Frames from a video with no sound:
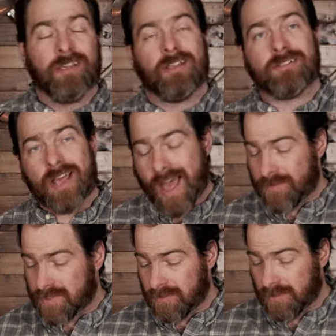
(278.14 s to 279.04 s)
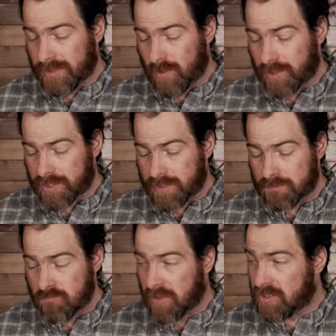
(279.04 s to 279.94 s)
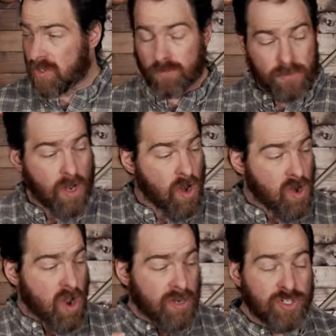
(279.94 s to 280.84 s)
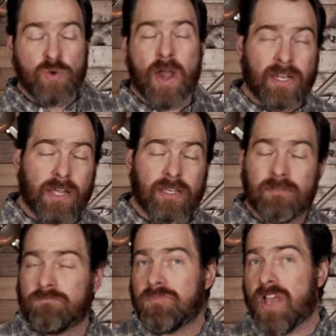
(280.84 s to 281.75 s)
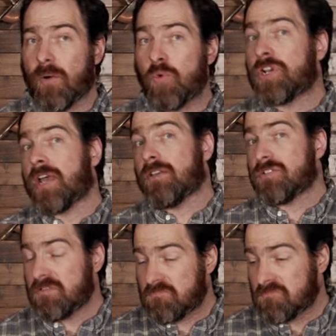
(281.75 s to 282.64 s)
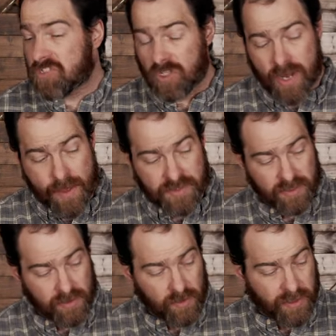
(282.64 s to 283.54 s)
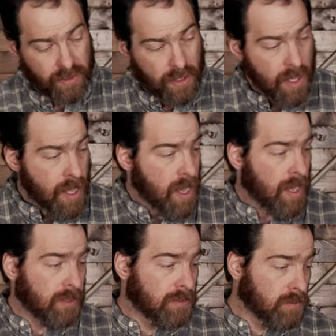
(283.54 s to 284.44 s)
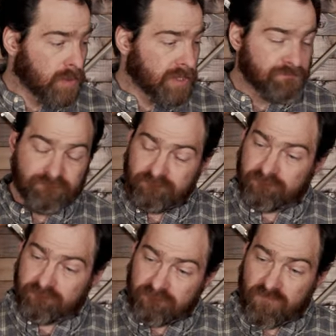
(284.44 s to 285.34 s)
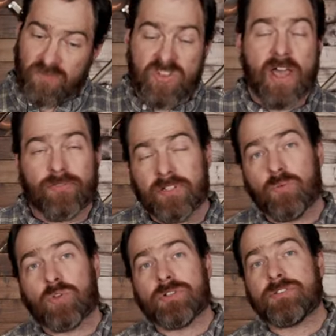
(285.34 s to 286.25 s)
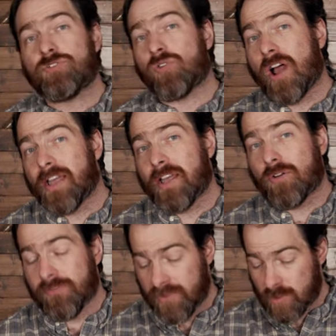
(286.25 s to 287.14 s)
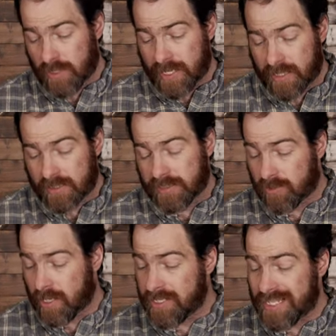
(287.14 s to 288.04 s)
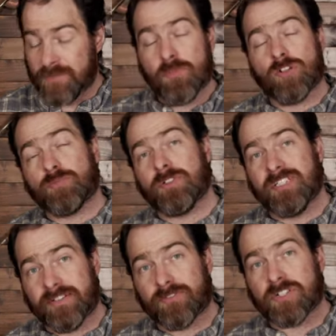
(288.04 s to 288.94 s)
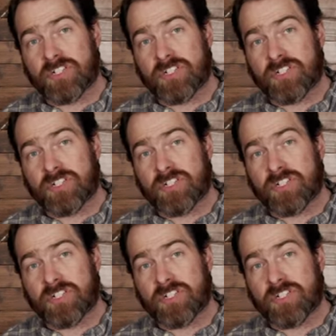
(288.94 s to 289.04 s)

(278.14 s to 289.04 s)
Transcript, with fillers: it's absolutely gorgeous. So, do I like it? Yeah. Would I use it? Sure, absolutely. You know what? Definitely worth trying out if you like clear ice in multiple different